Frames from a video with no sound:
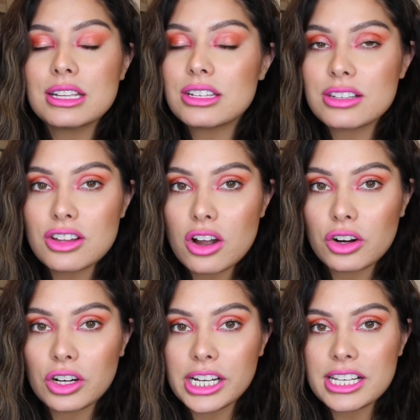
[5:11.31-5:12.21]
does not
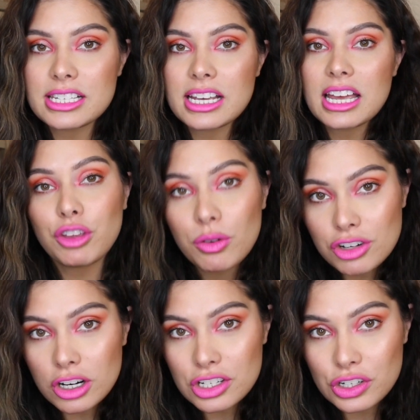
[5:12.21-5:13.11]
crease. If you have
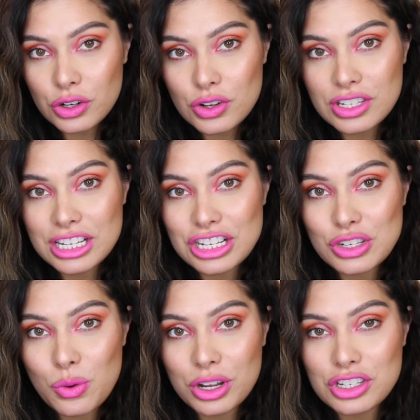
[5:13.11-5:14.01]
dark circles, this is
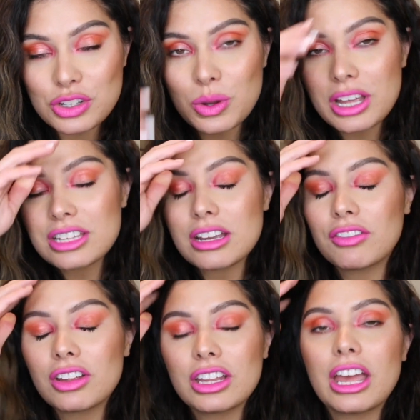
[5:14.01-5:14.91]
going to
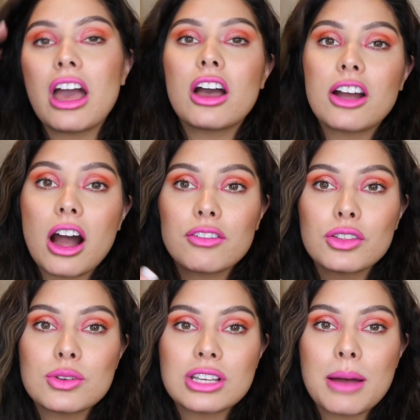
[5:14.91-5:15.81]
definitely cover
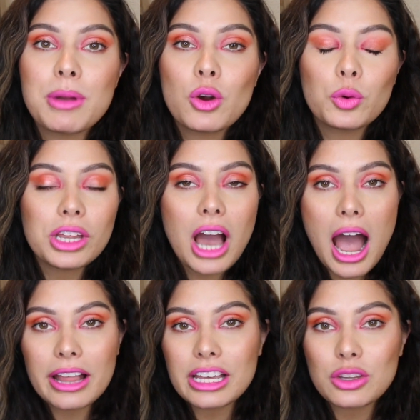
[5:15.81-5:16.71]
those up, really
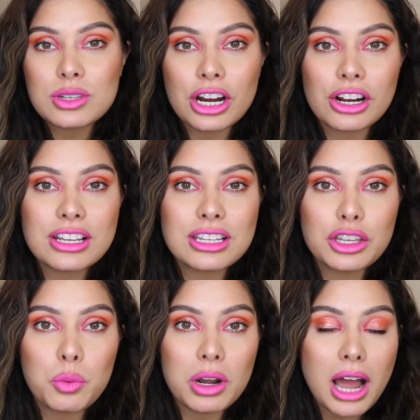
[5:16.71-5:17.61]
highlight those areas that
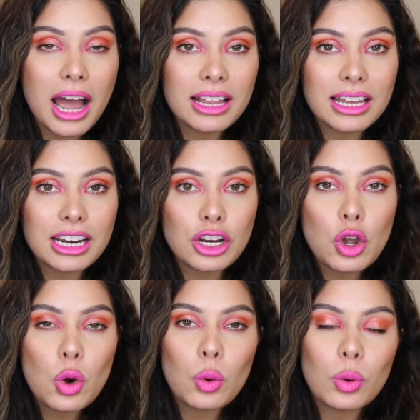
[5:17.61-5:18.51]
you want highlighted,
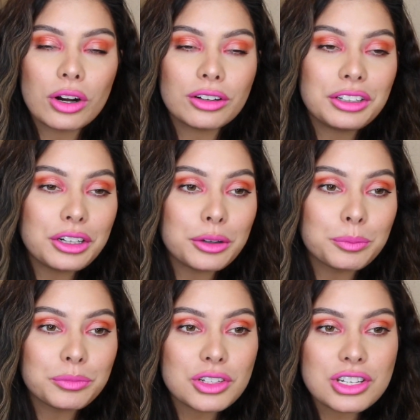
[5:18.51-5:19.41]
or, you know,
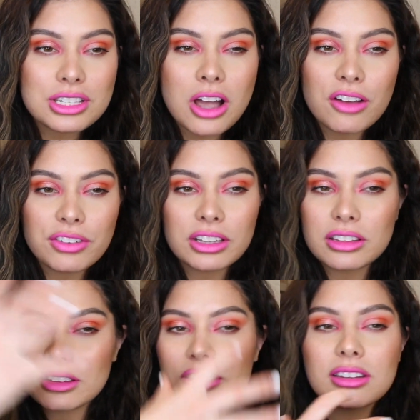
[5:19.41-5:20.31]
just
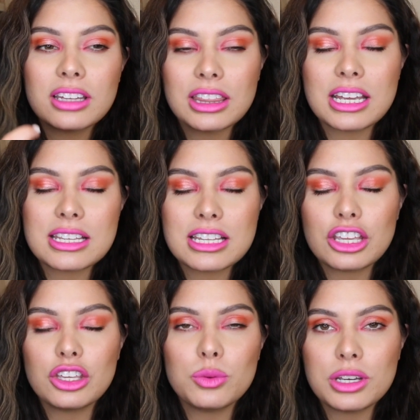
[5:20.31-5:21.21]
soften the things
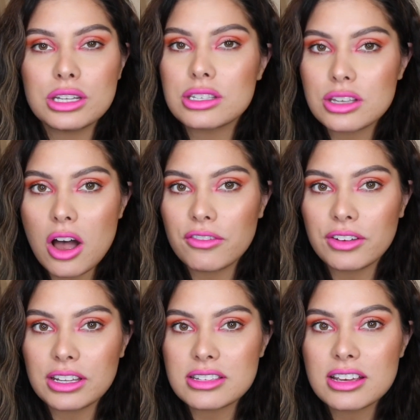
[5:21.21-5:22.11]
that you need
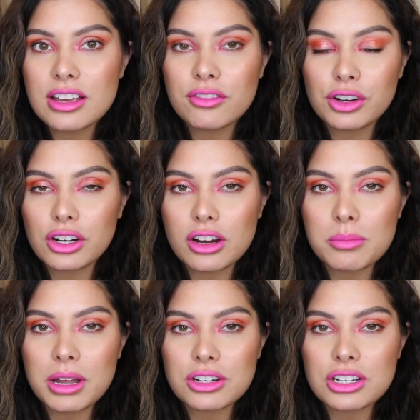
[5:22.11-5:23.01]
softened for your
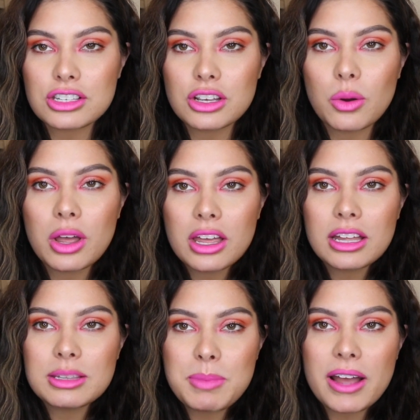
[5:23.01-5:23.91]
complexion. So
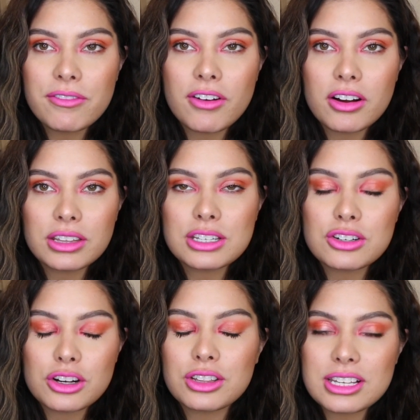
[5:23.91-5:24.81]
by far, these
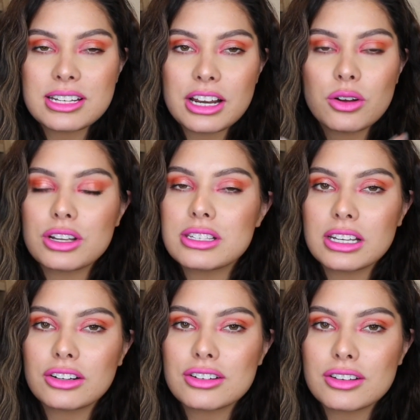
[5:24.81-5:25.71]
are the standout
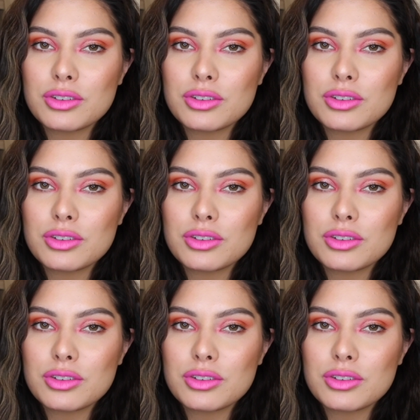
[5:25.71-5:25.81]
concealers of